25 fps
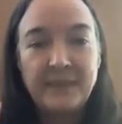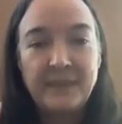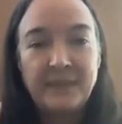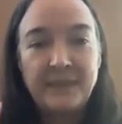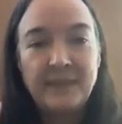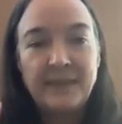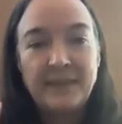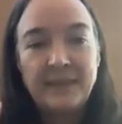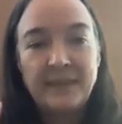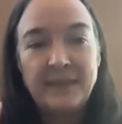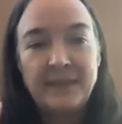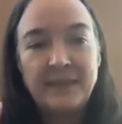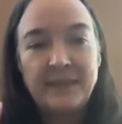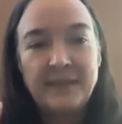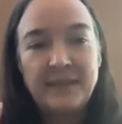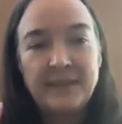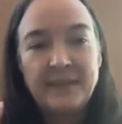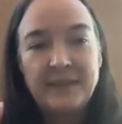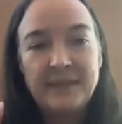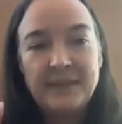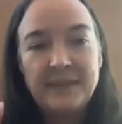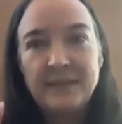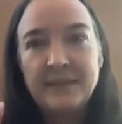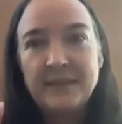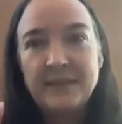
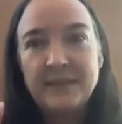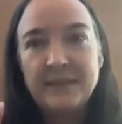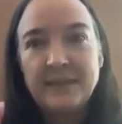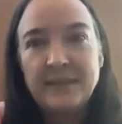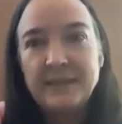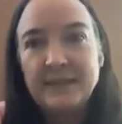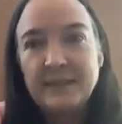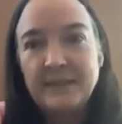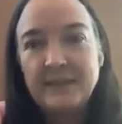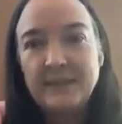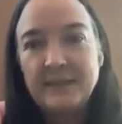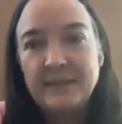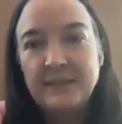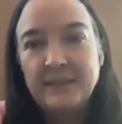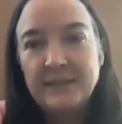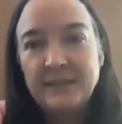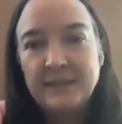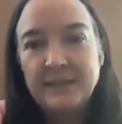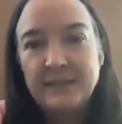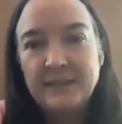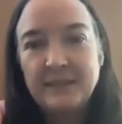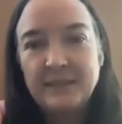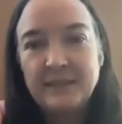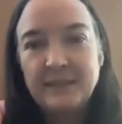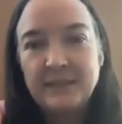
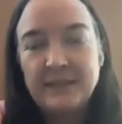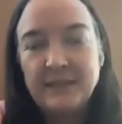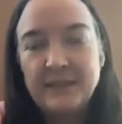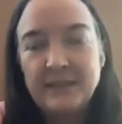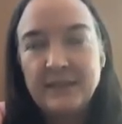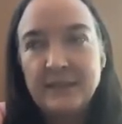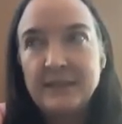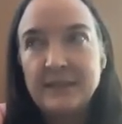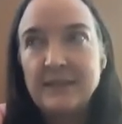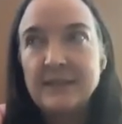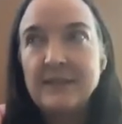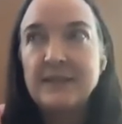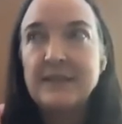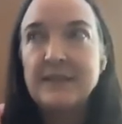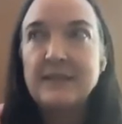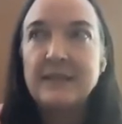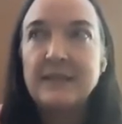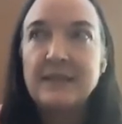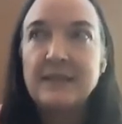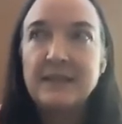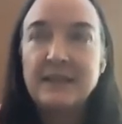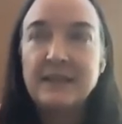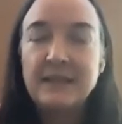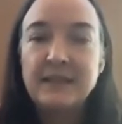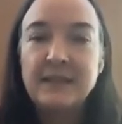
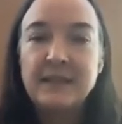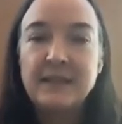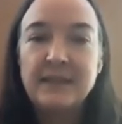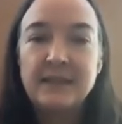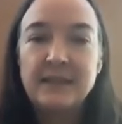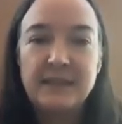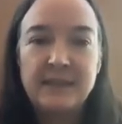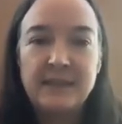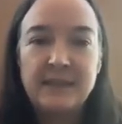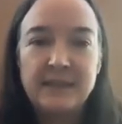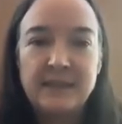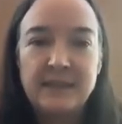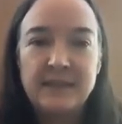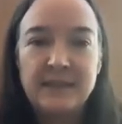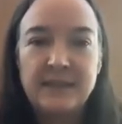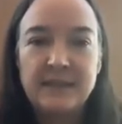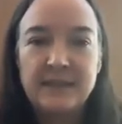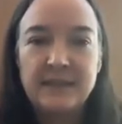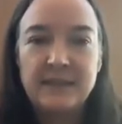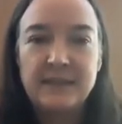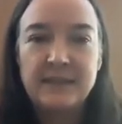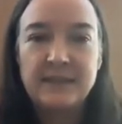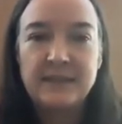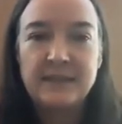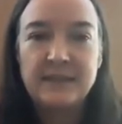
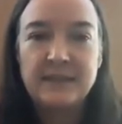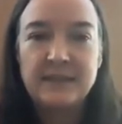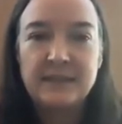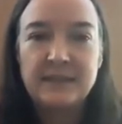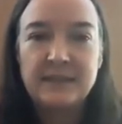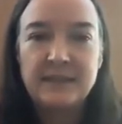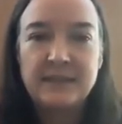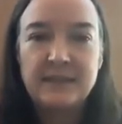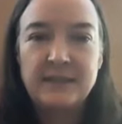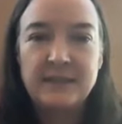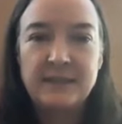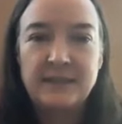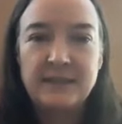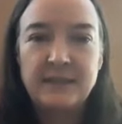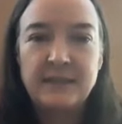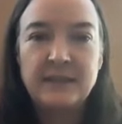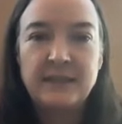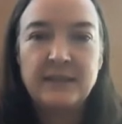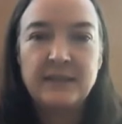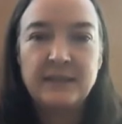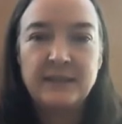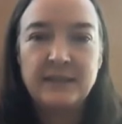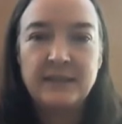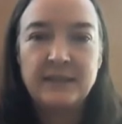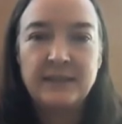
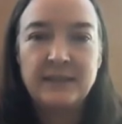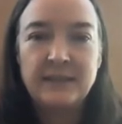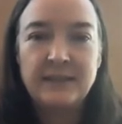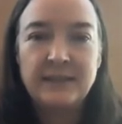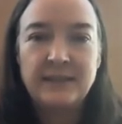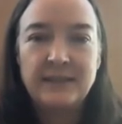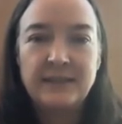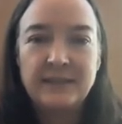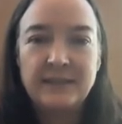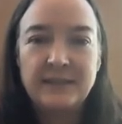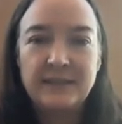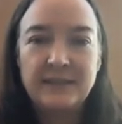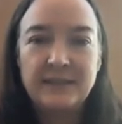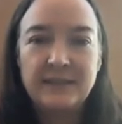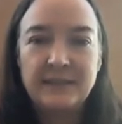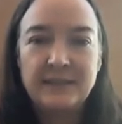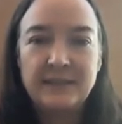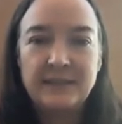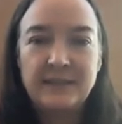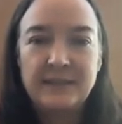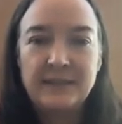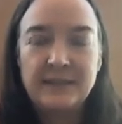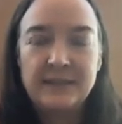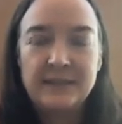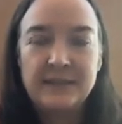
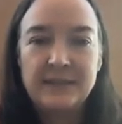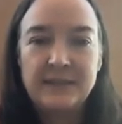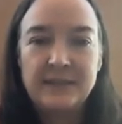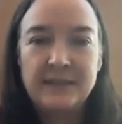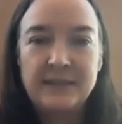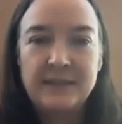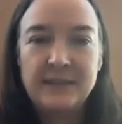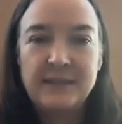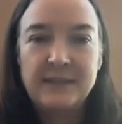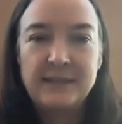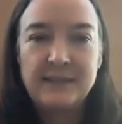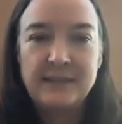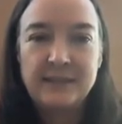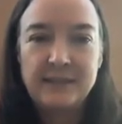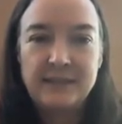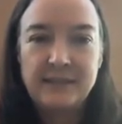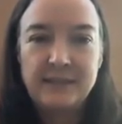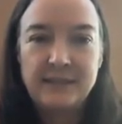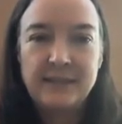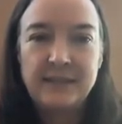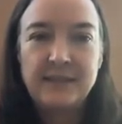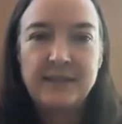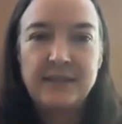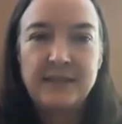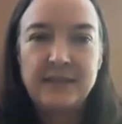(silent)